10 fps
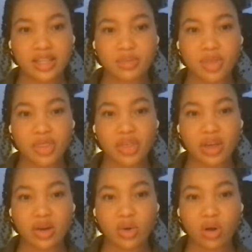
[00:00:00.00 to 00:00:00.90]
Does
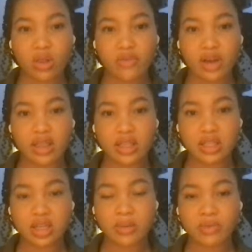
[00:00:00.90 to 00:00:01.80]
Yazmeen think qualifying
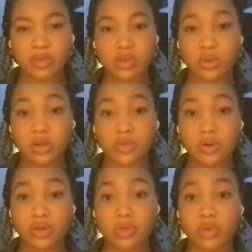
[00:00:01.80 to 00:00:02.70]
this time for the
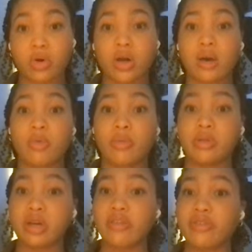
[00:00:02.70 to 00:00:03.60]
2023 World Cup will
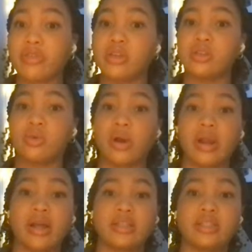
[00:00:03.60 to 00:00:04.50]
be tougher than
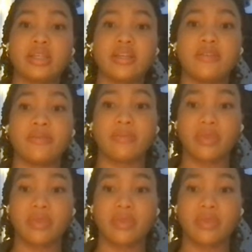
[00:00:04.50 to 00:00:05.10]
2019?